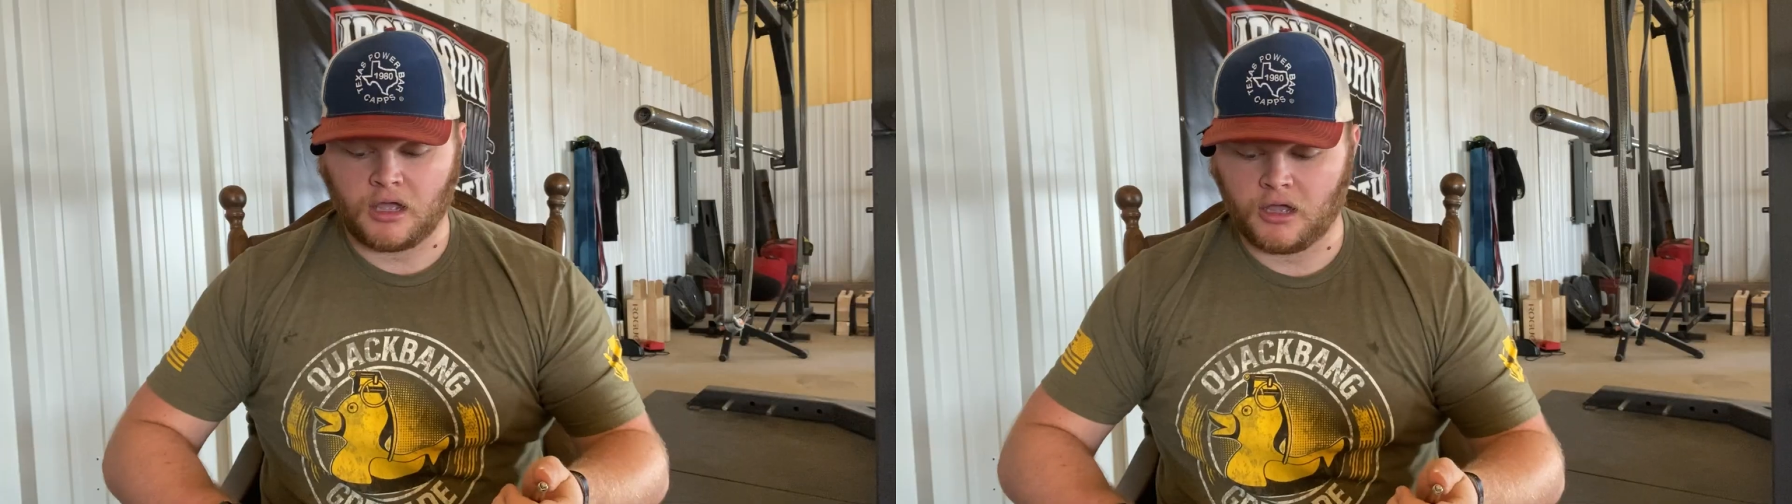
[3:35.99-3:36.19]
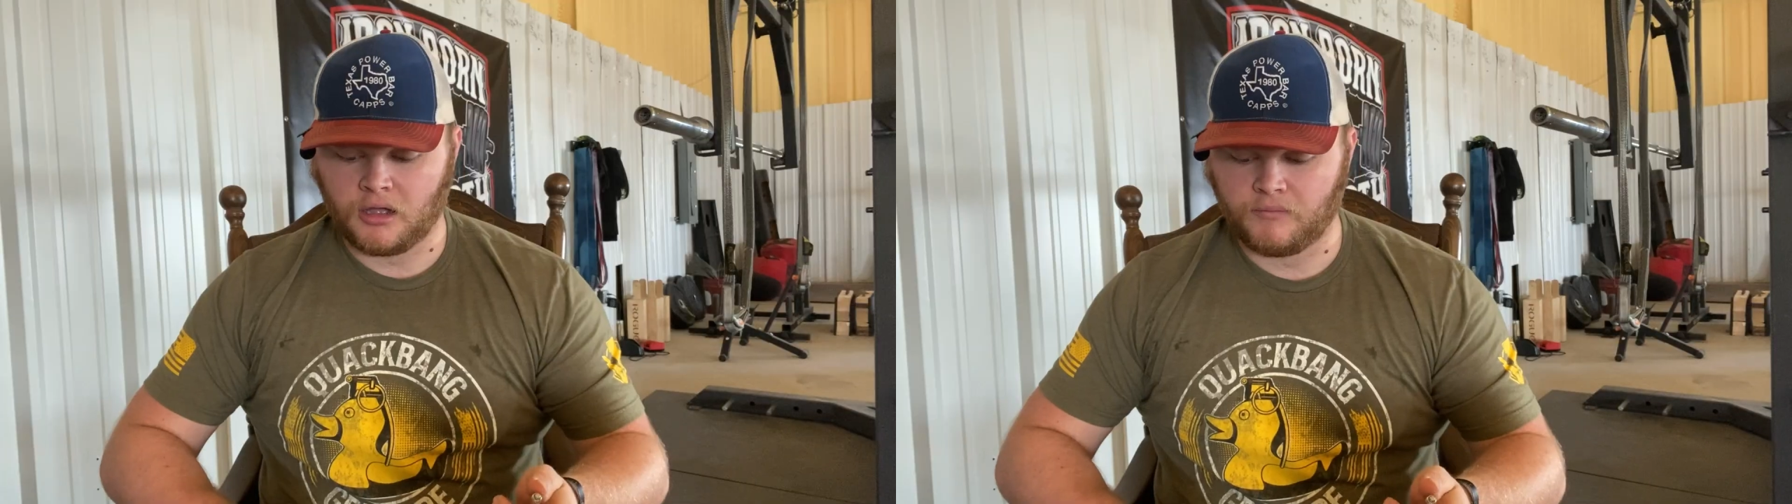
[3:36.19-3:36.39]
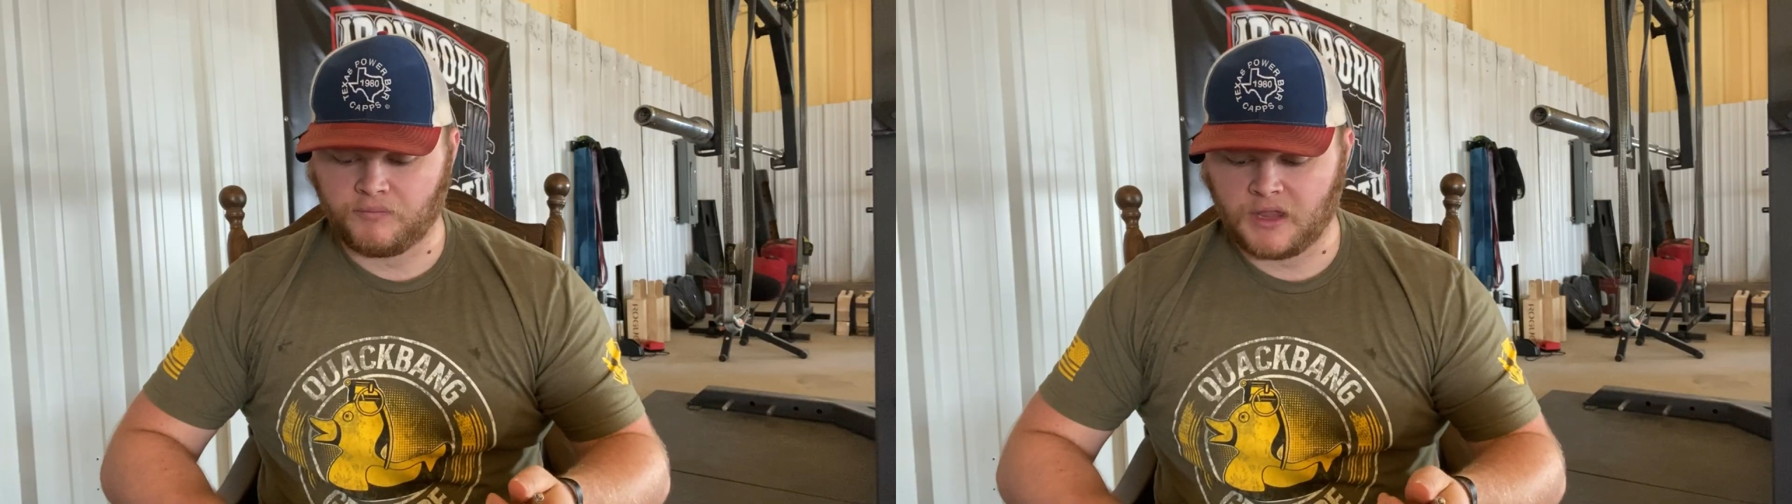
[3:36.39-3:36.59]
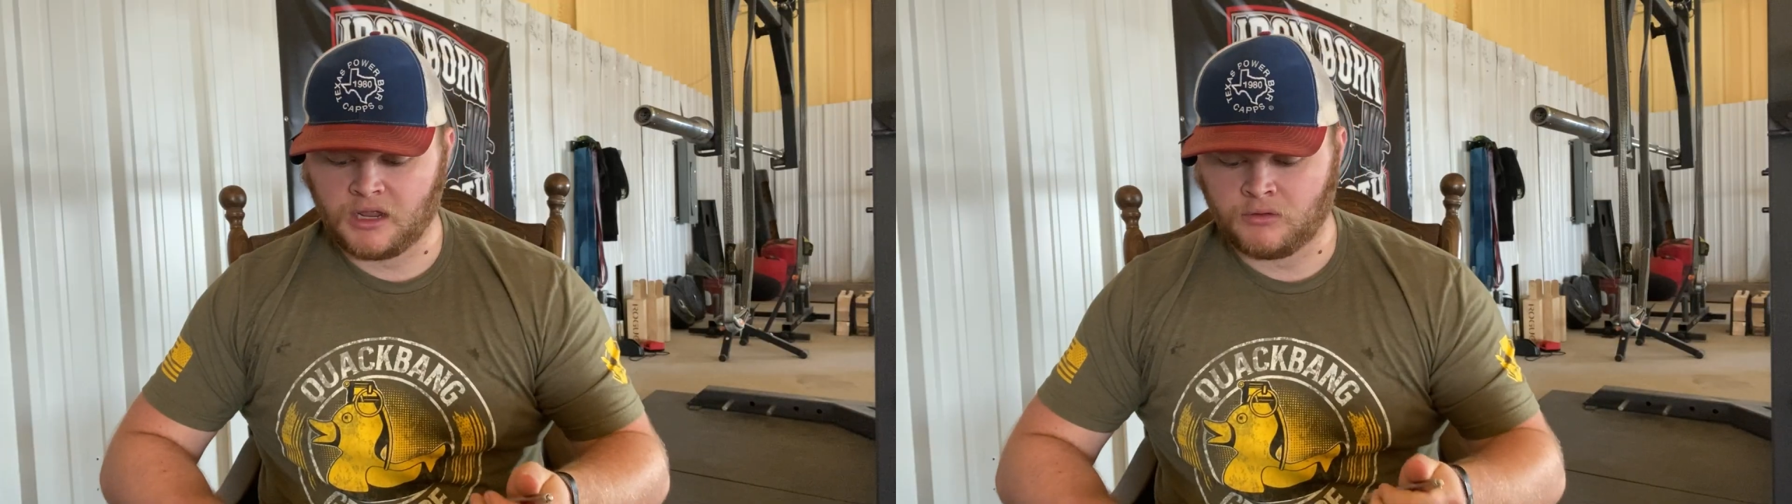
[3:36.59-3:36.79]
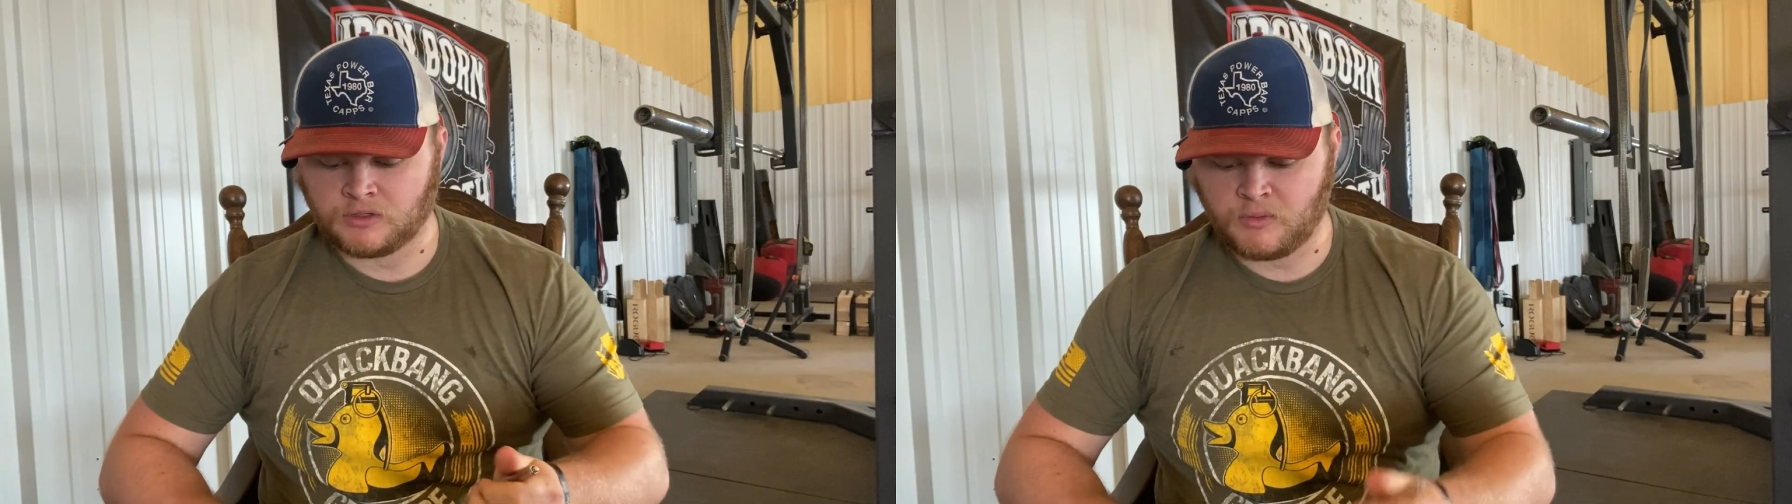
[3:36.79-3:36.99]
and
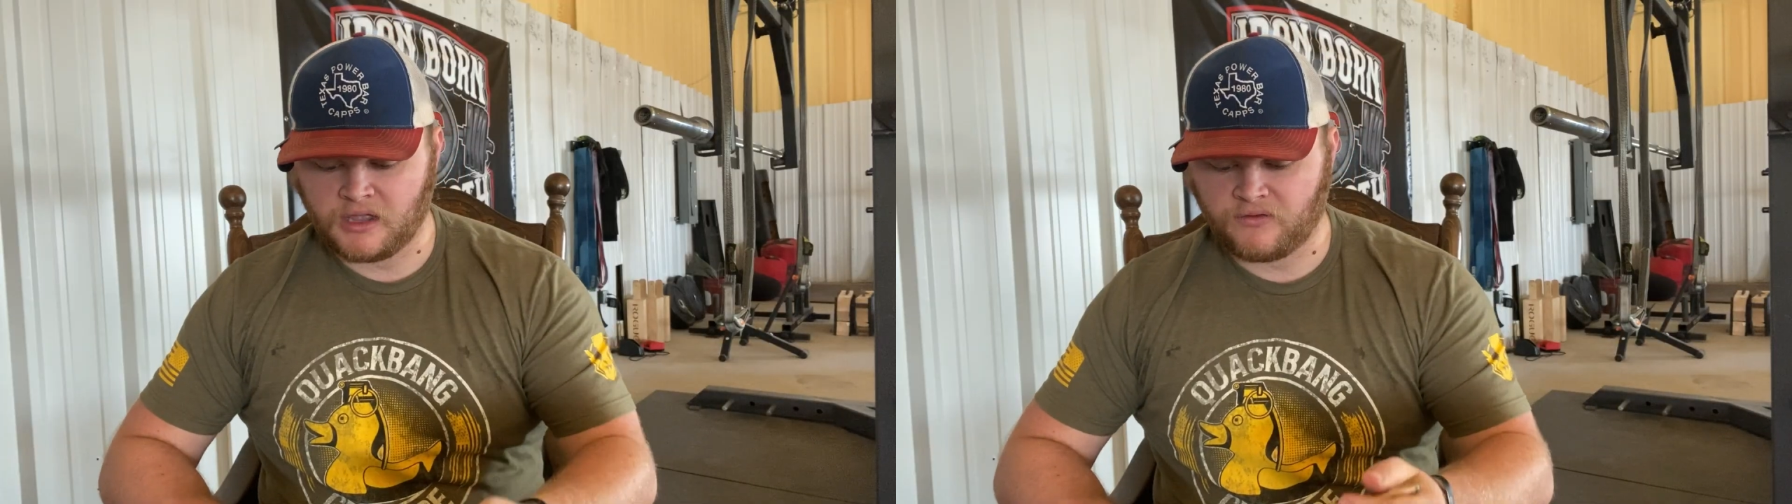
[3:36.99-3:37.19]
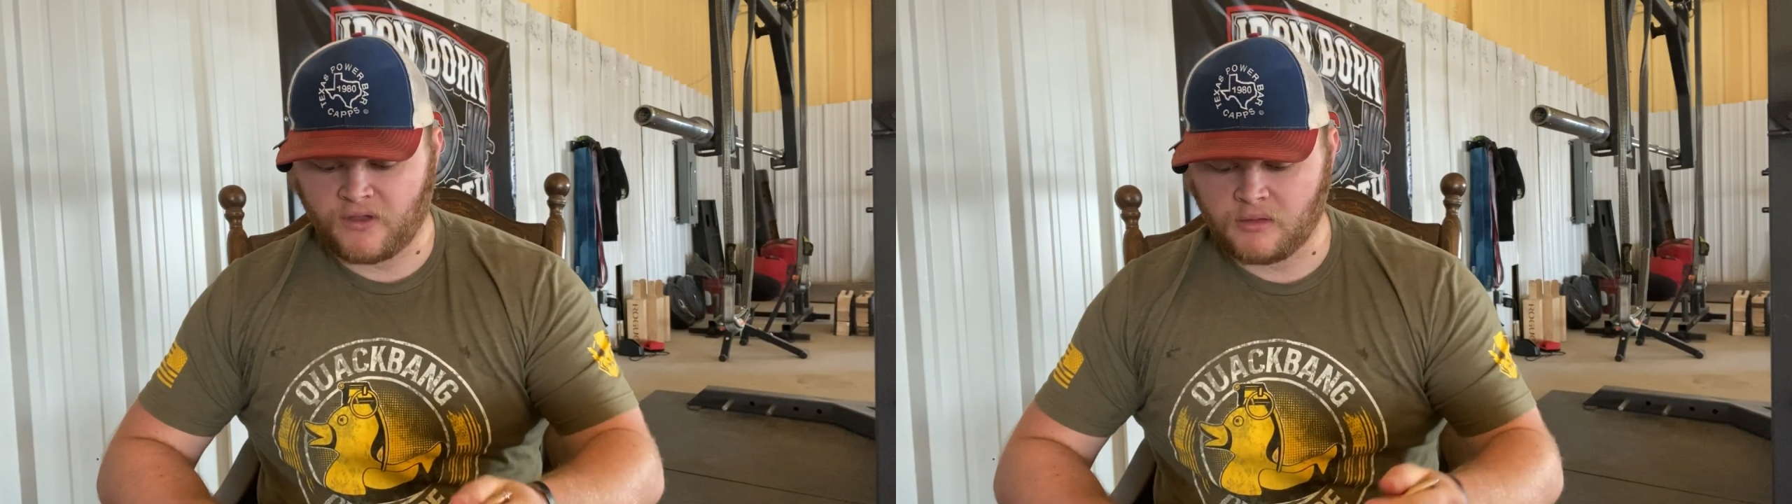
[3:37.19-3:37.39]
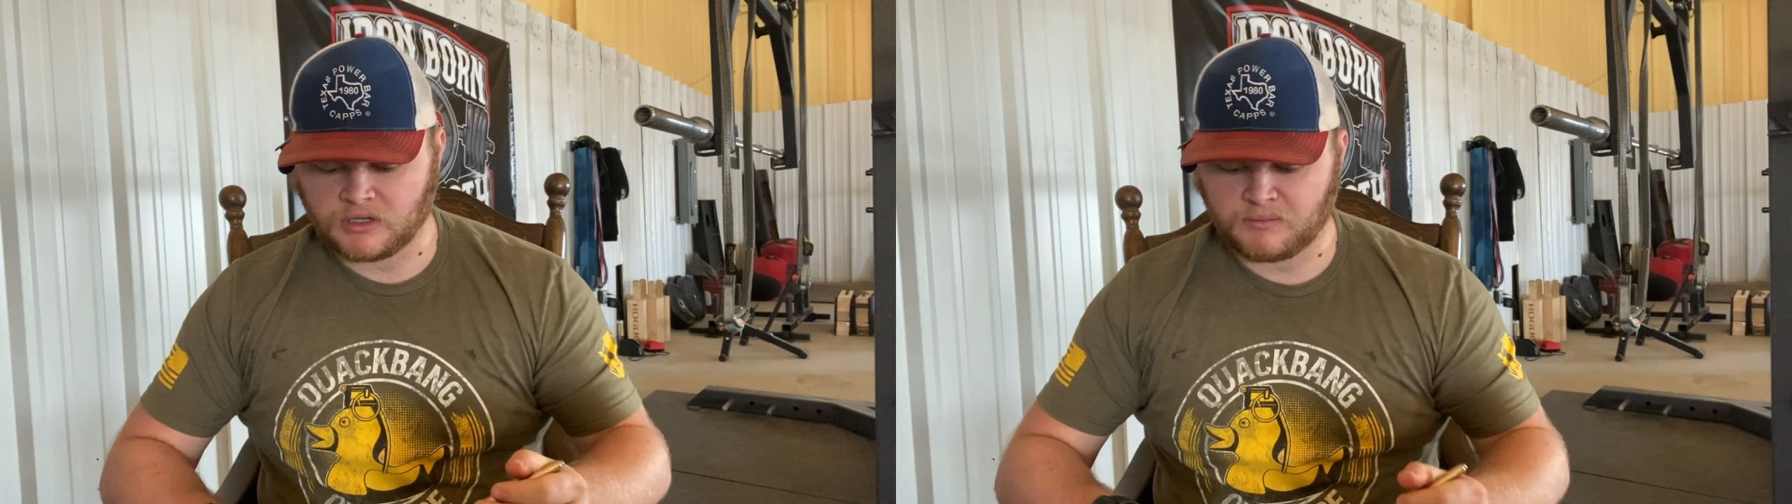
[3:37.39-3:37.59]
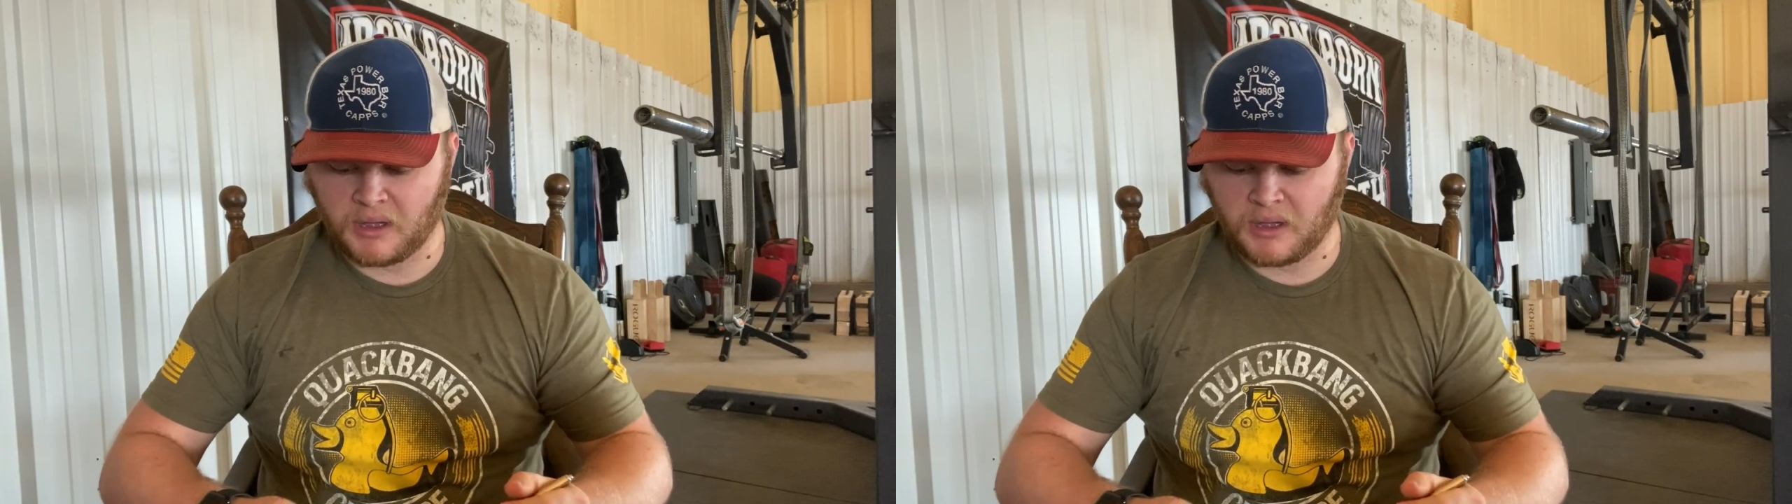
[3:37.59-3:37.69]
it was made famous